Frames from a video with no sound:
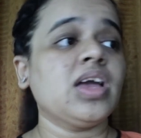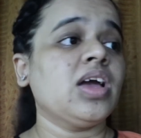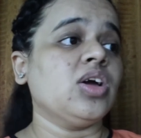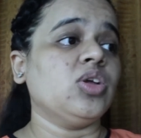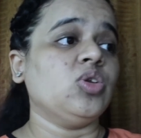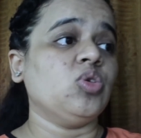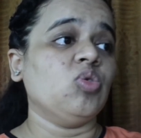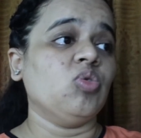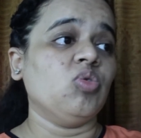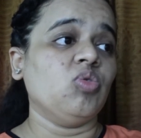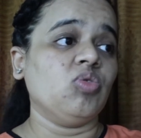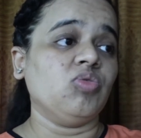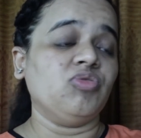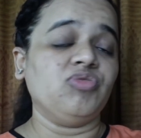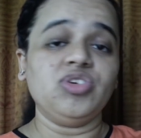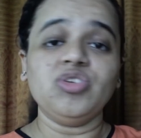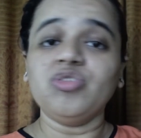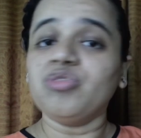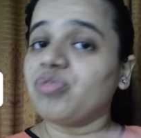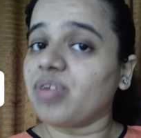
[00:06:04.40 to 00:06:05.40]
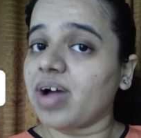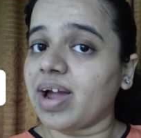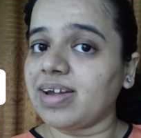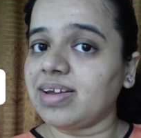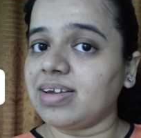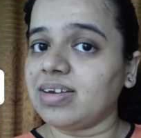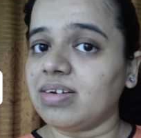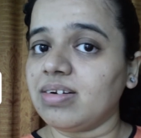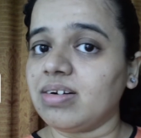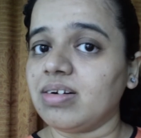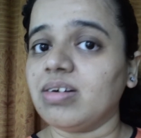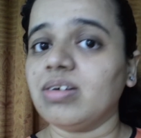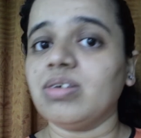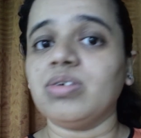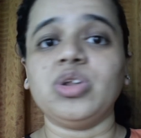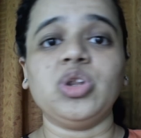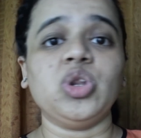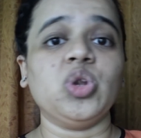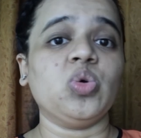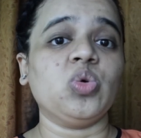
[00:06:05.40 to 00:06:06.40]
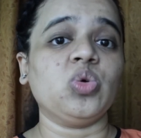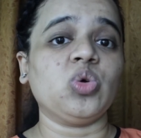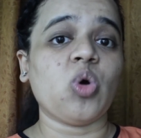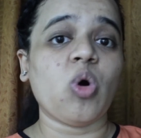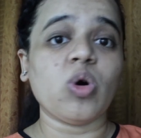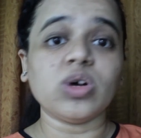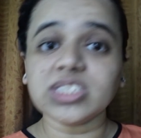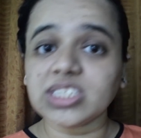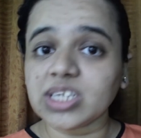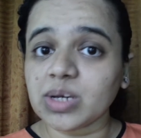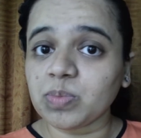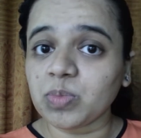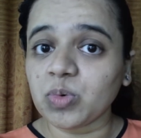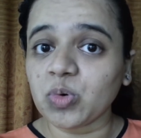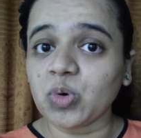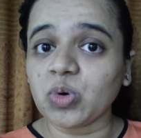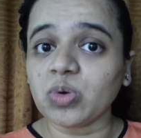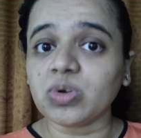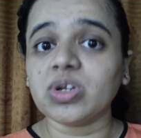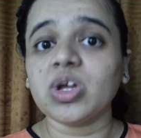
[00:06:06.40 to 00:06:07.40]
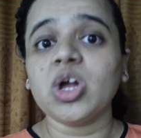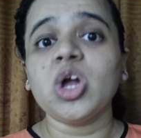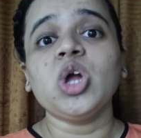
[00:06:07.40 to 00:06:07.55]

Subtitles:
no viewfinder, no RAW support,